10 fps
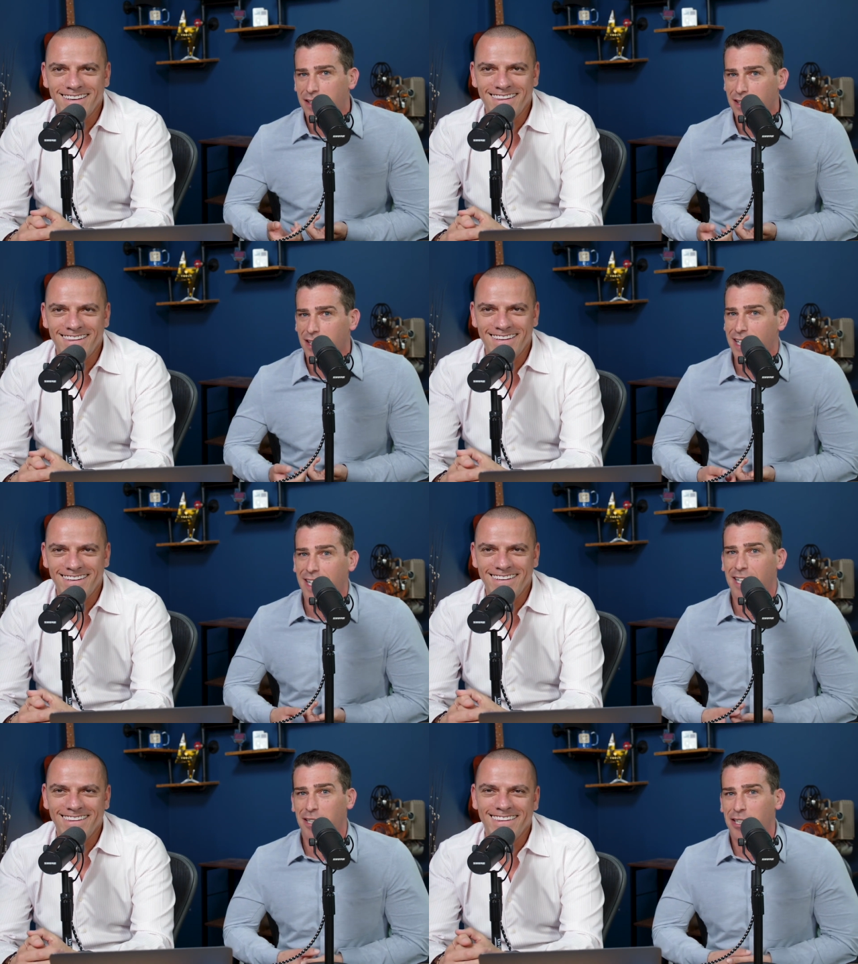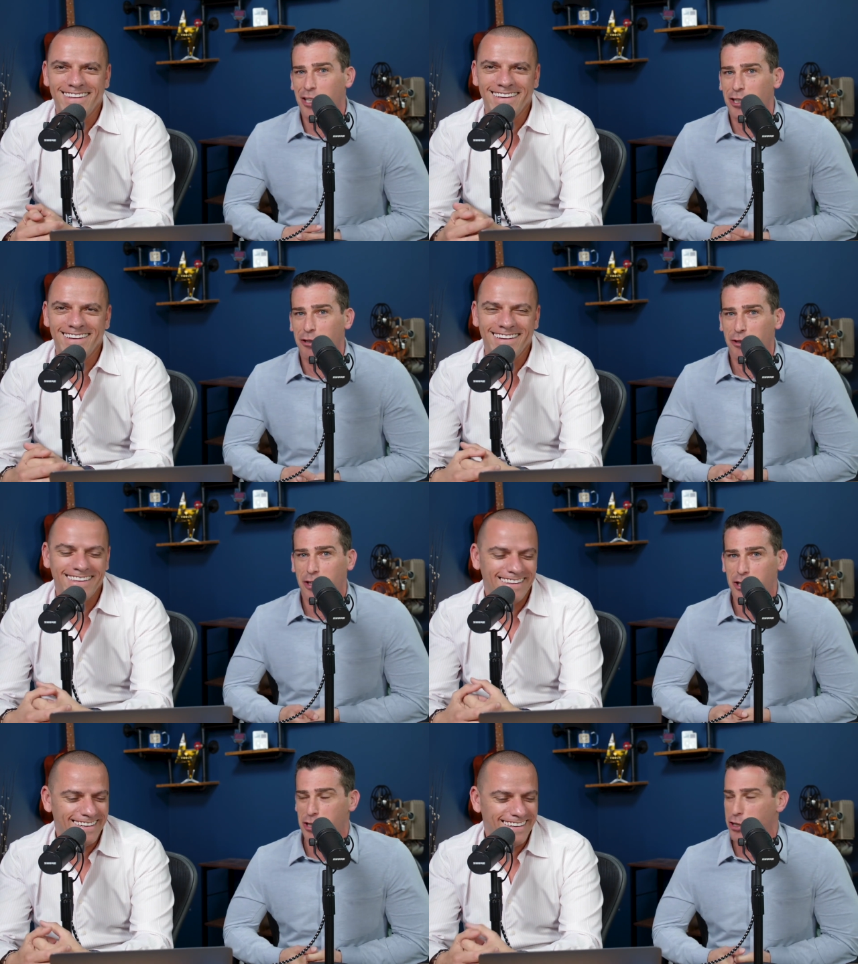Speaker 1: Like, you, you, could
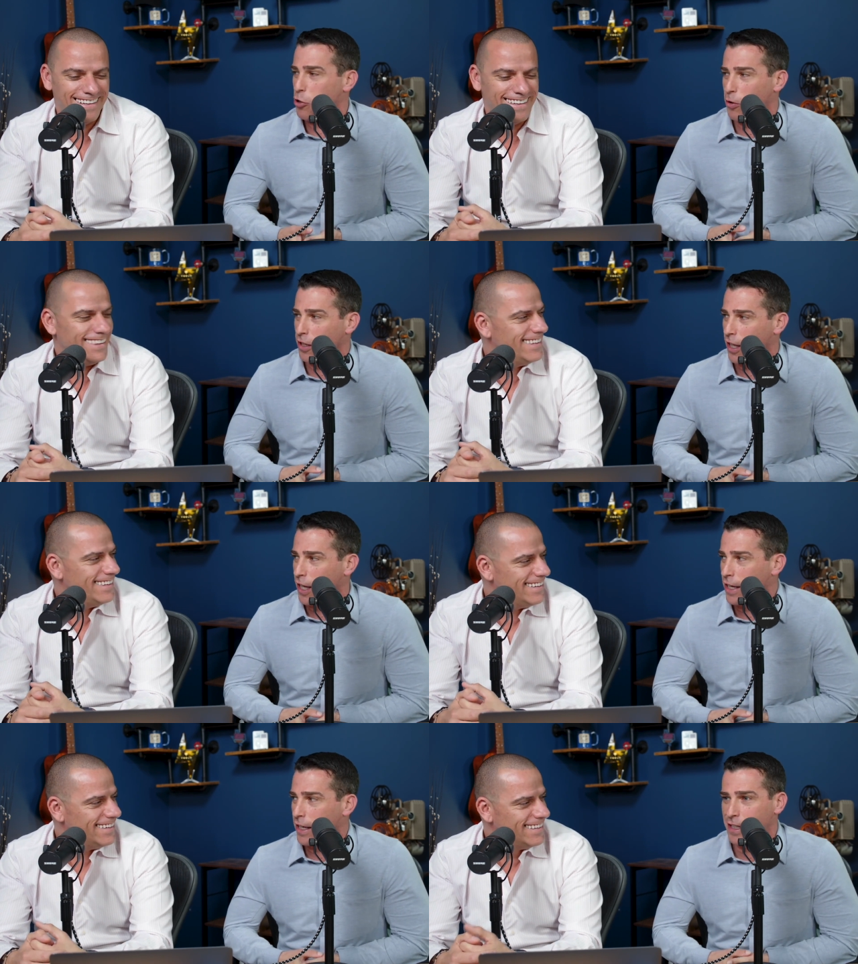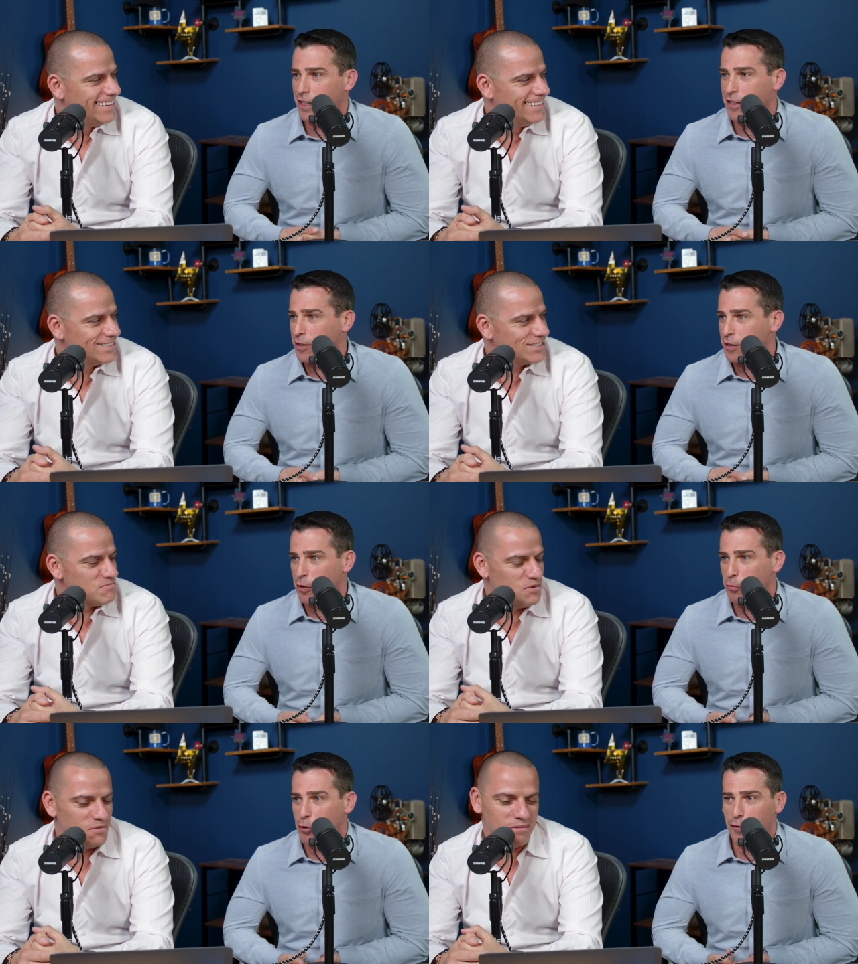just go online and you know,
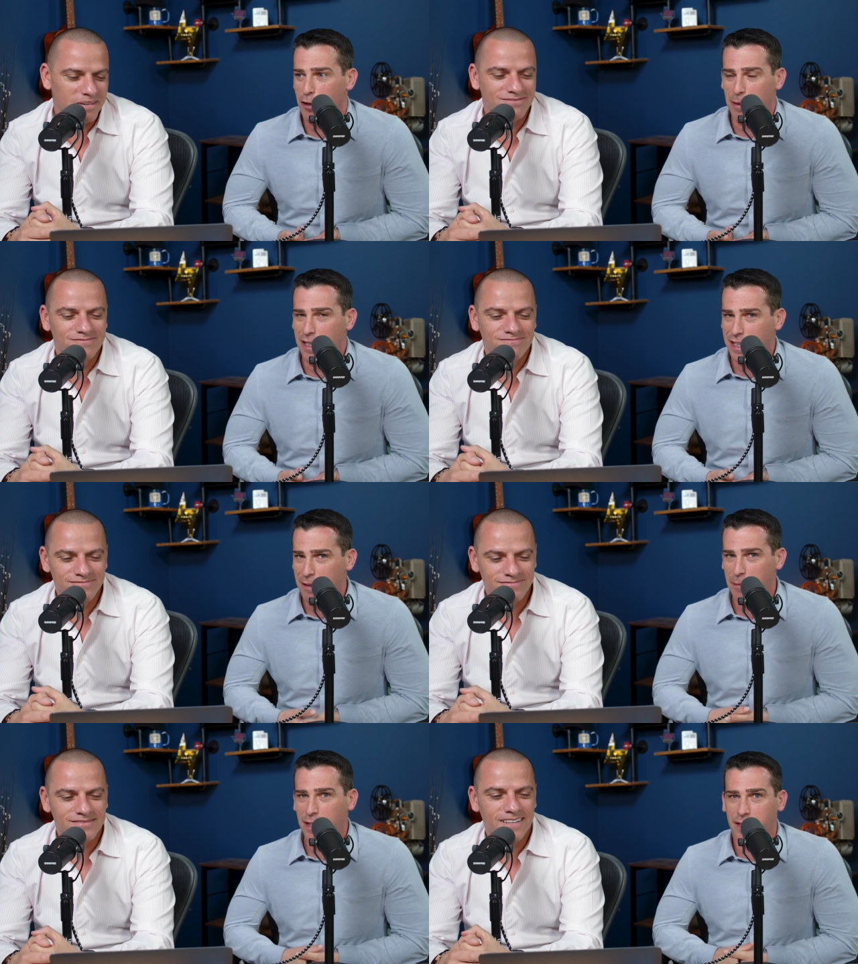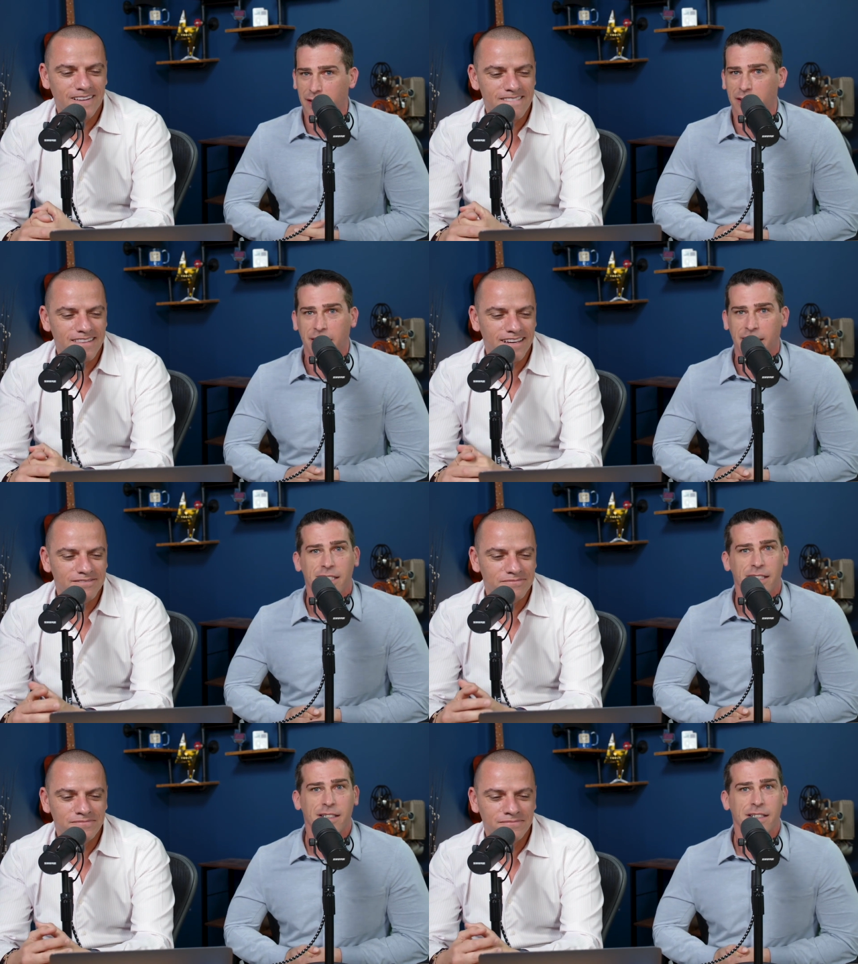move, move your
Speaker 2: money. money immediately. Yep.
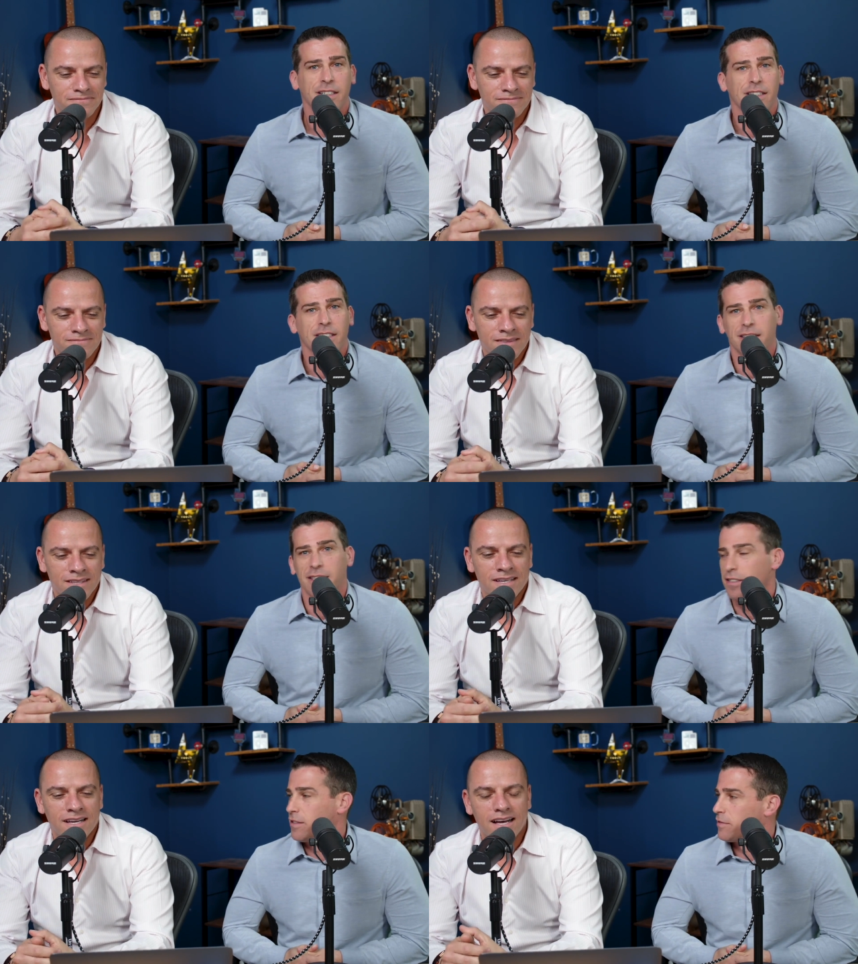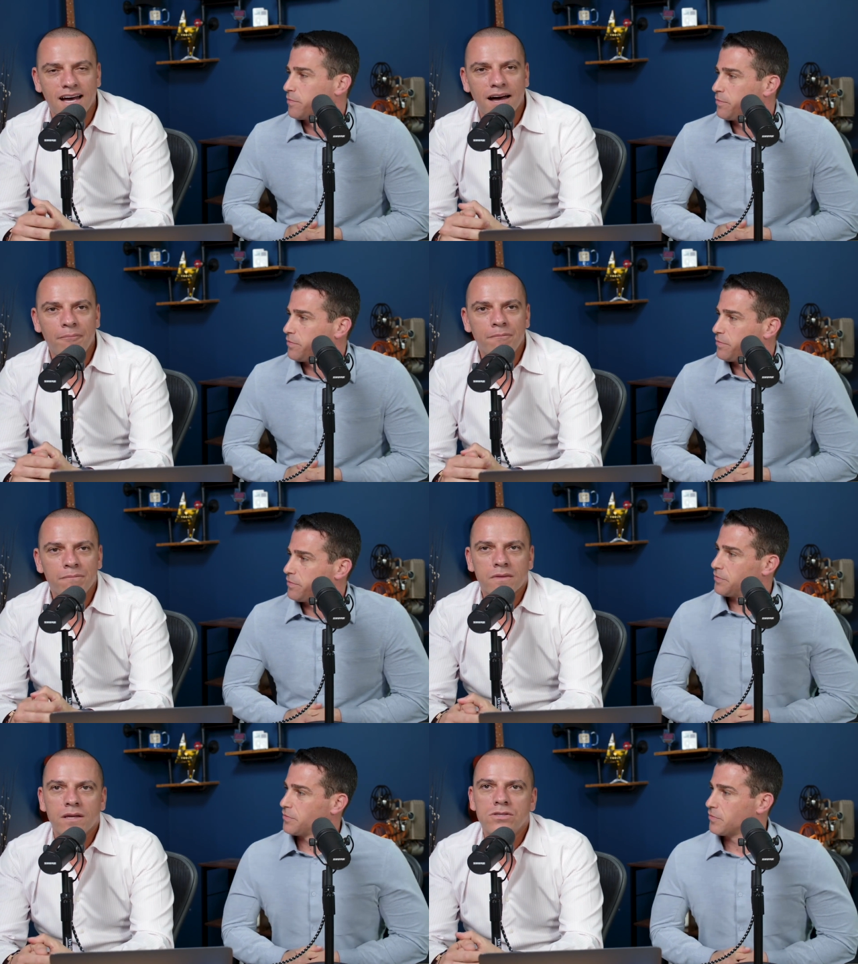Um.
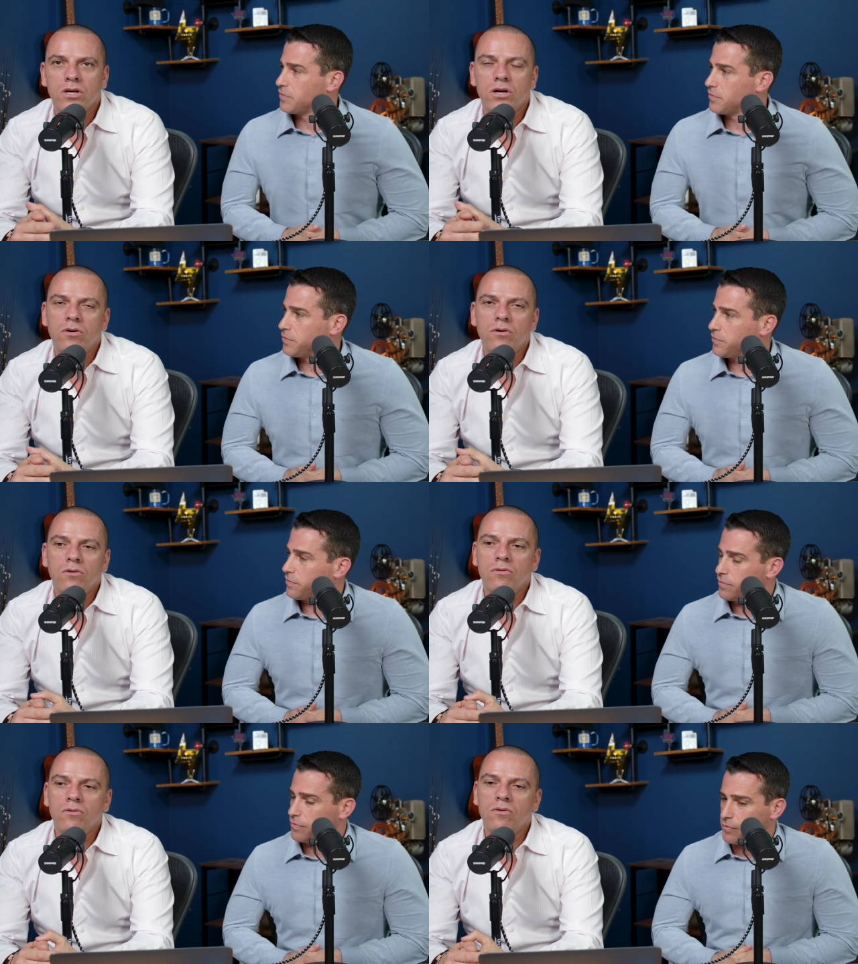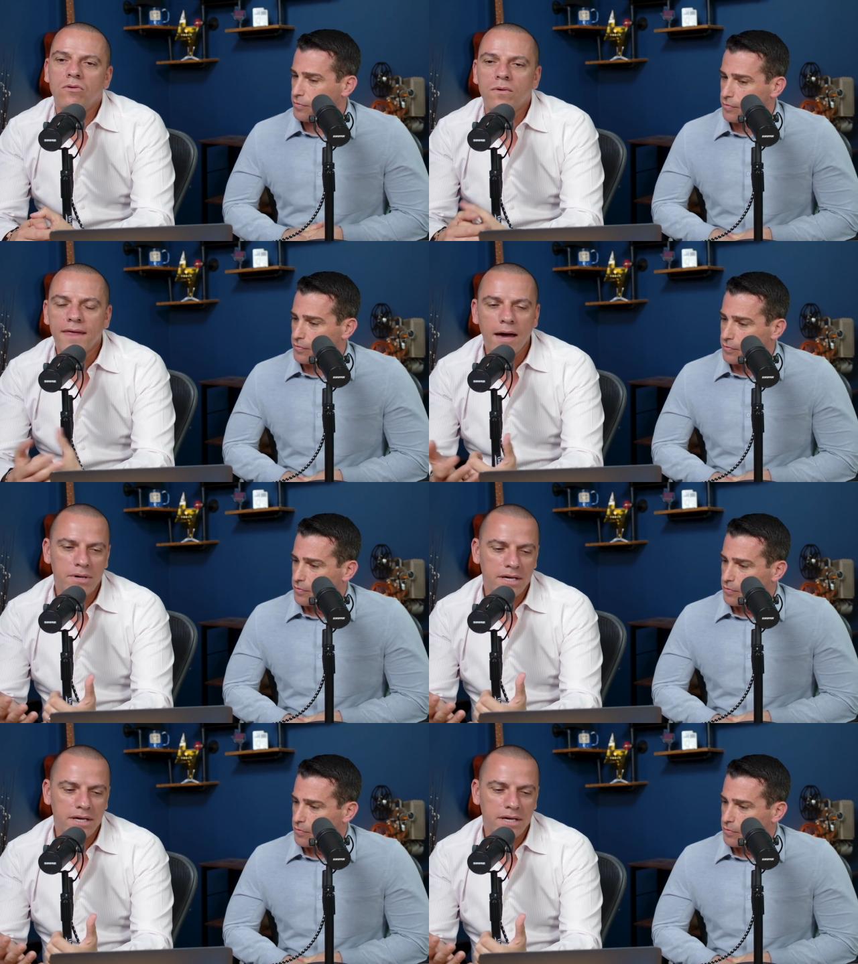So, with that being